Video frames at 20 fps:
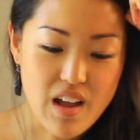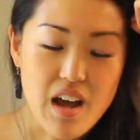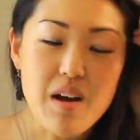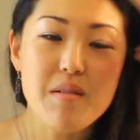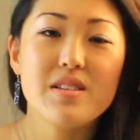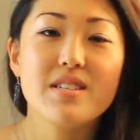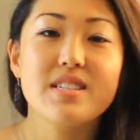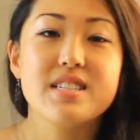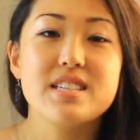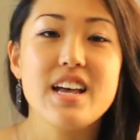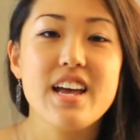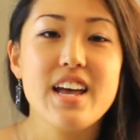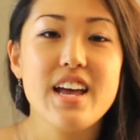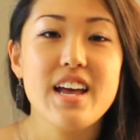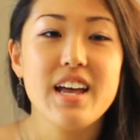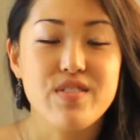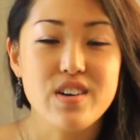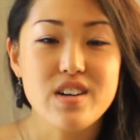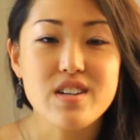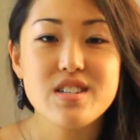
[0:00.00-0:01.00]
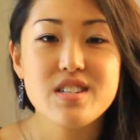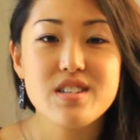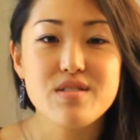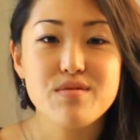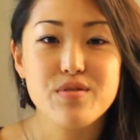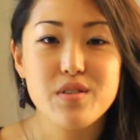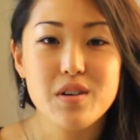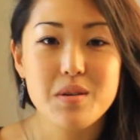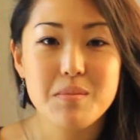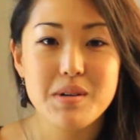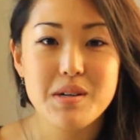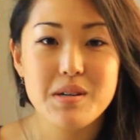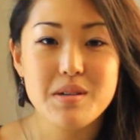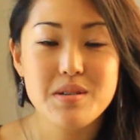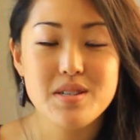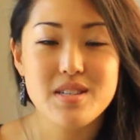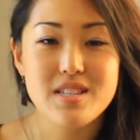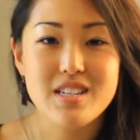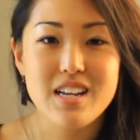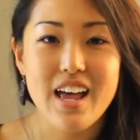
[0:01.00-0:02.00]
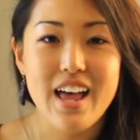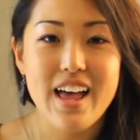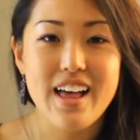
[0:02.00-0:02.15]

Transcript: I would say, first and foremost,